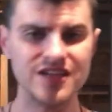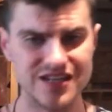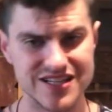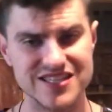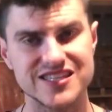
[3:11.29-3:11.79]

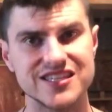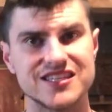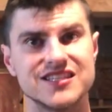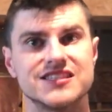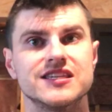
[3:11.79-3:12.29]

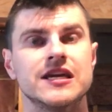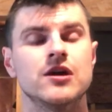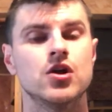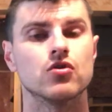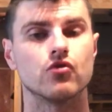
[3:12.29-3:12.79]
consistency.
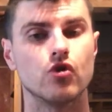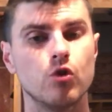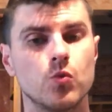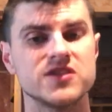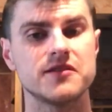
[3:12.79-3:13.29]

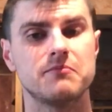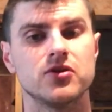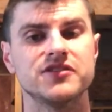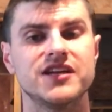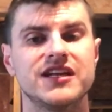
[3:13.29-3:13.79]
Rome wasn't
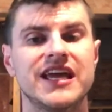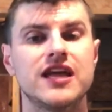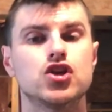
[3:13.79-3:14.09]
built in a day.